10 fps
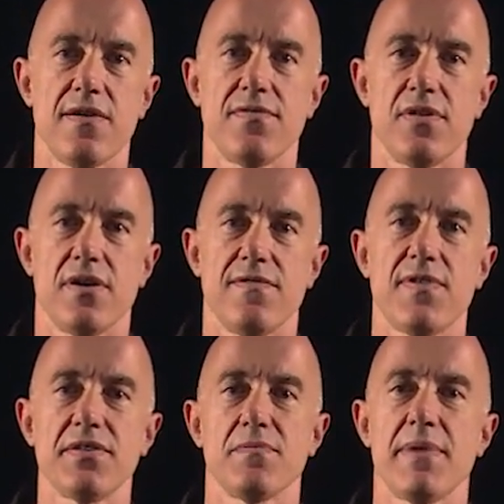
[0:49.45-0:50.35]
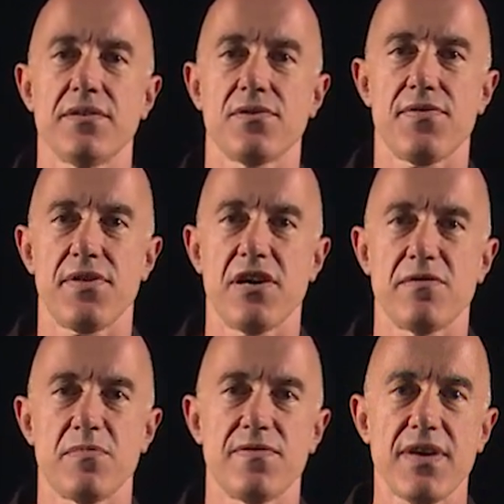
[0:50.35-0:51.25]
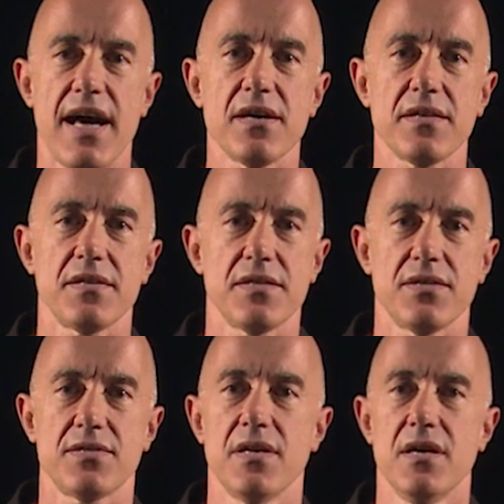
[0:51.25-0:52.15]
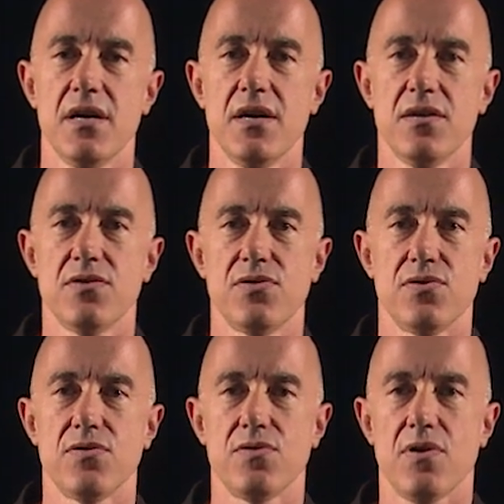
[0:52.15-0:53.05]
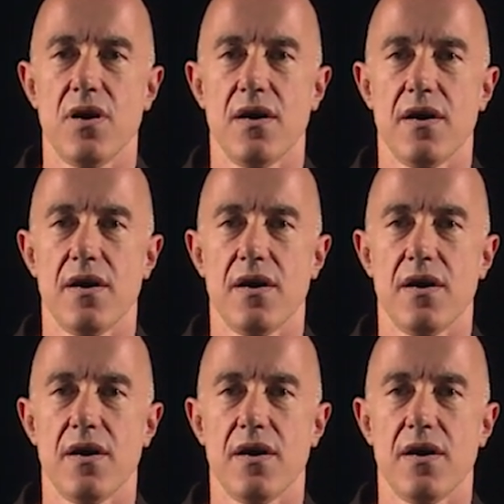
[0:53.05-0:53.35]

of the fundamental theorem of calculus to